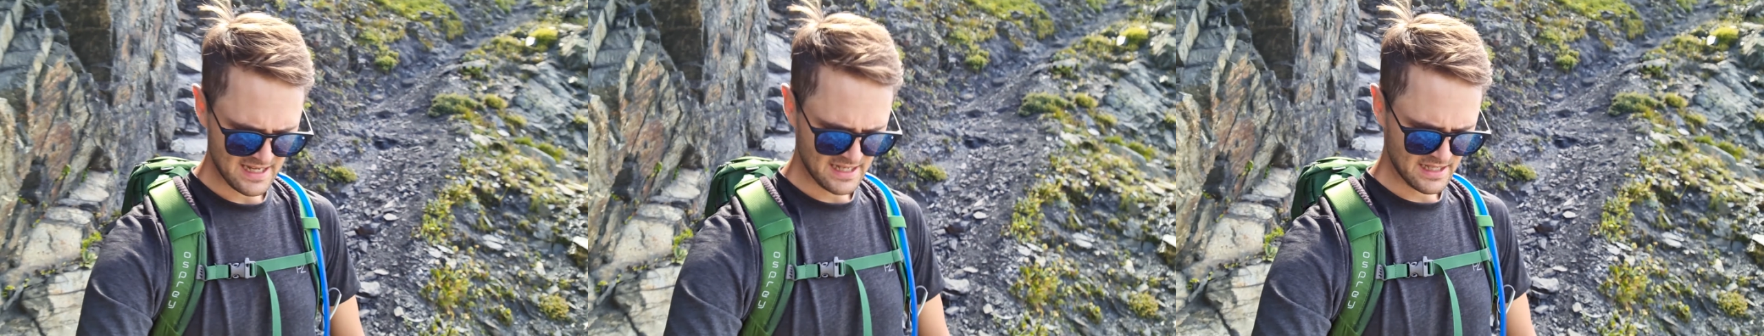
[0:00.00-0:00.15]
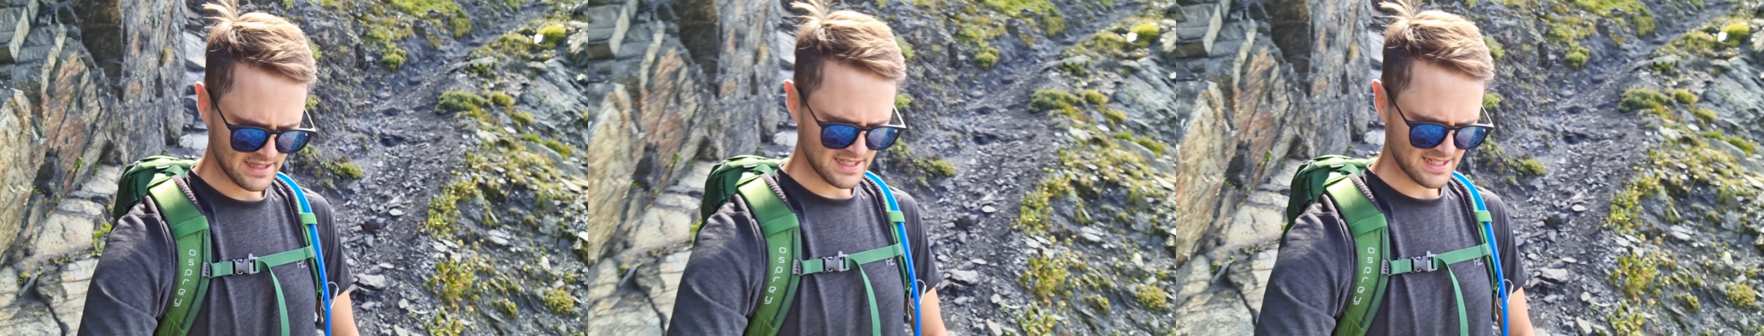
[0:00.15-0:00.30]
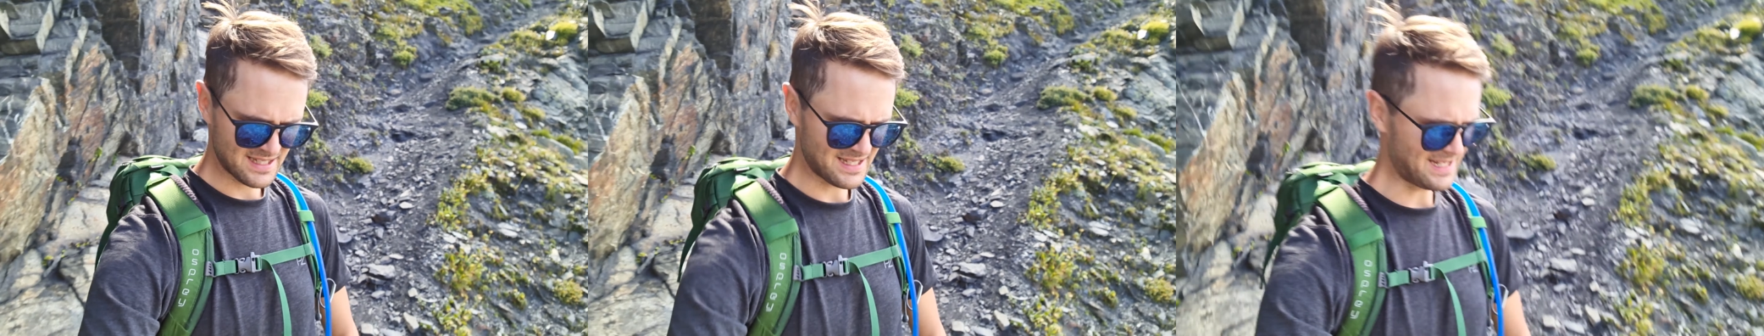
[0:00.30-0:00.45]

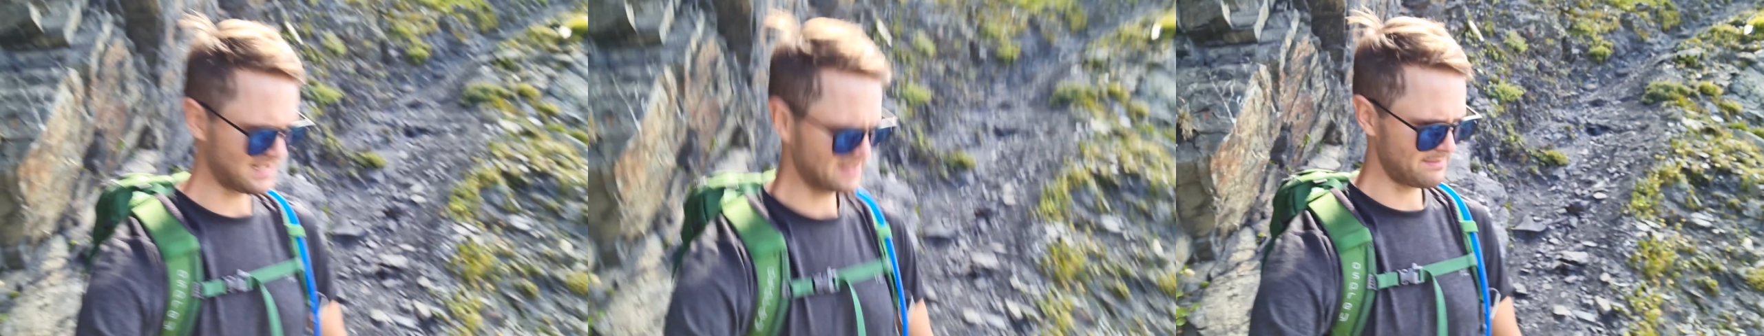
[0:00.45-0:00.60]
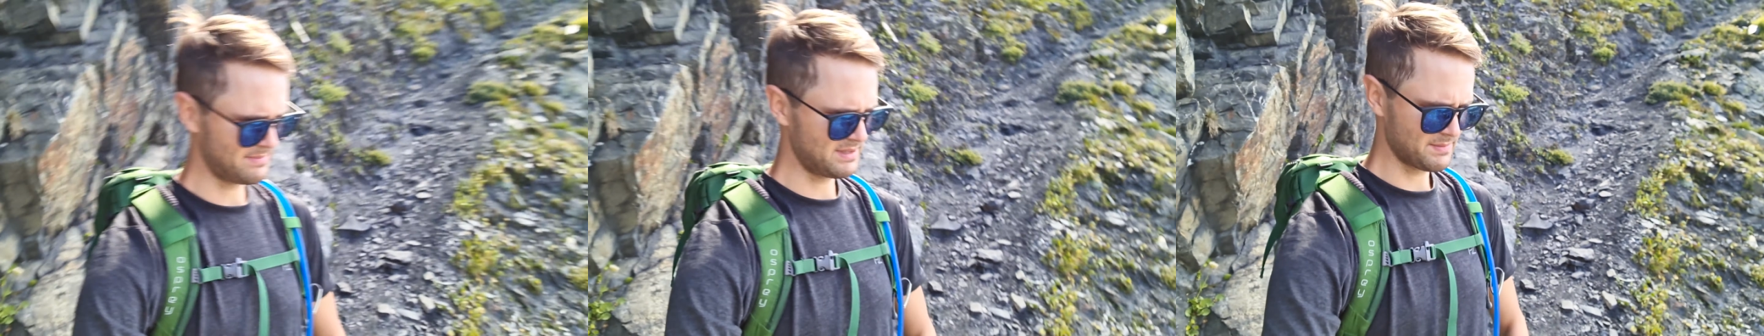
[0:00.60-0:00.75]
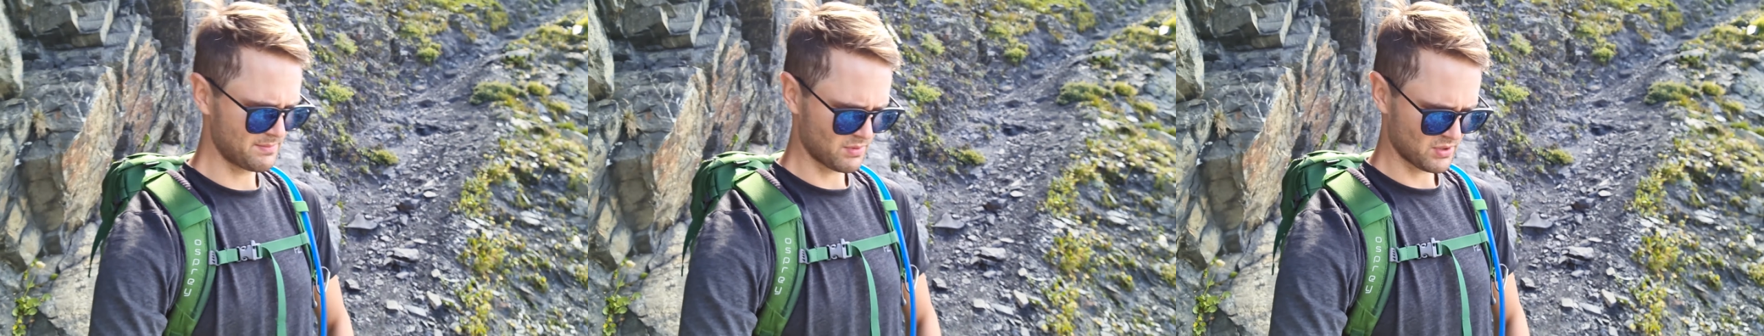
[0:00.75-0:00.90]
This side a
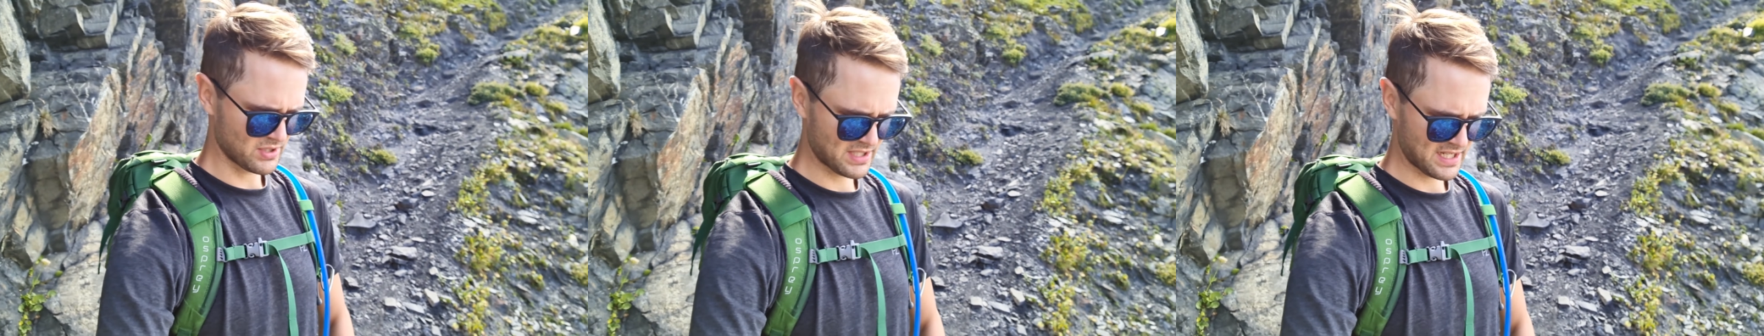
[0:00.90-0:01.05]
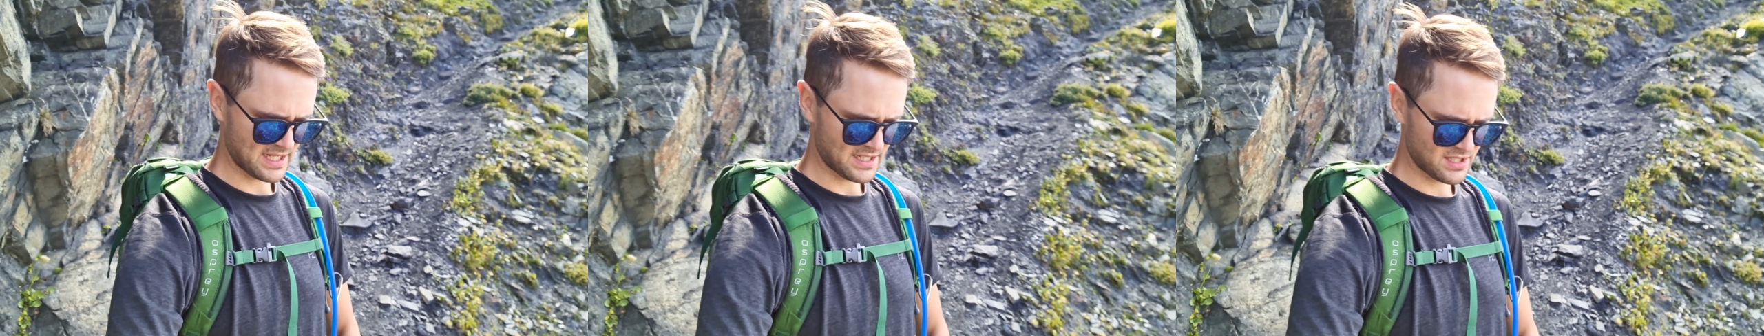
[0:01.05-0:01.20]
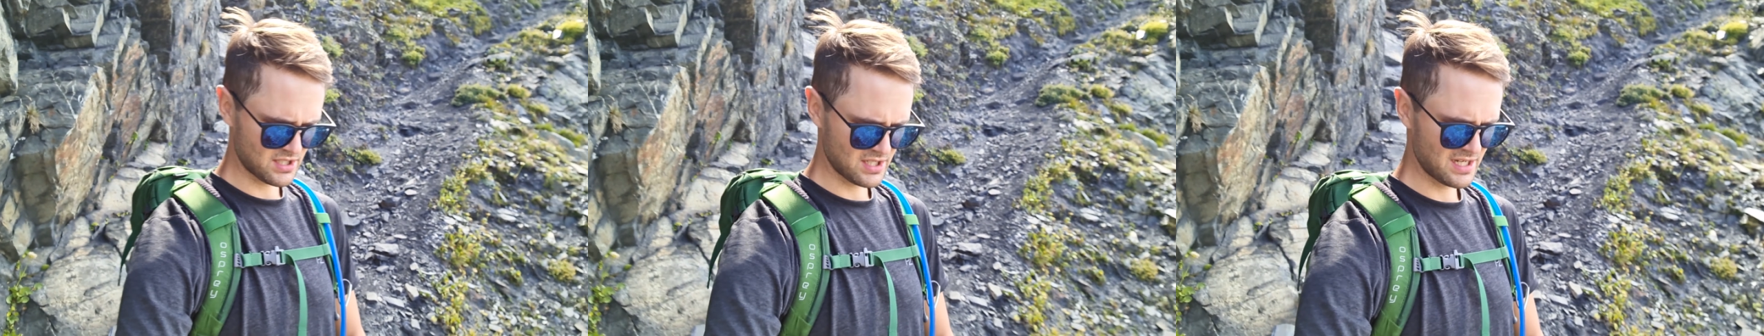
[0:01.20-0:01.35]
bit more
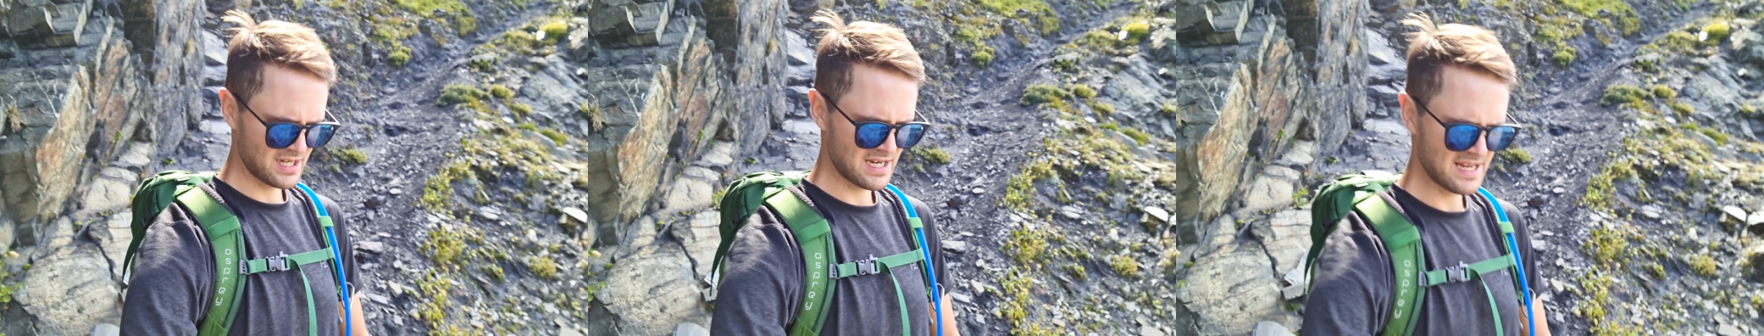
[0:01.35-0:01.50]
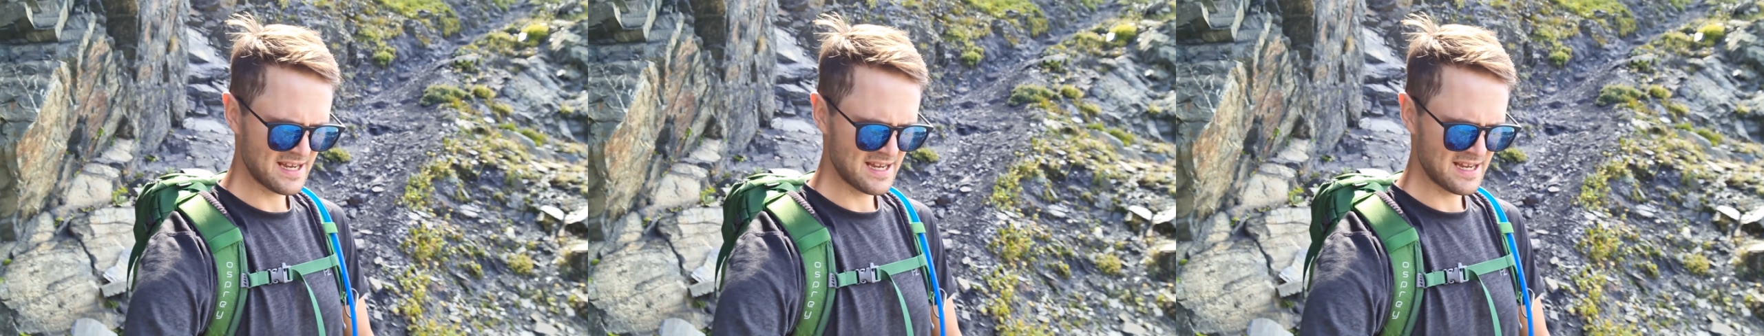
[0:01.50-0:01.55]
sketchy.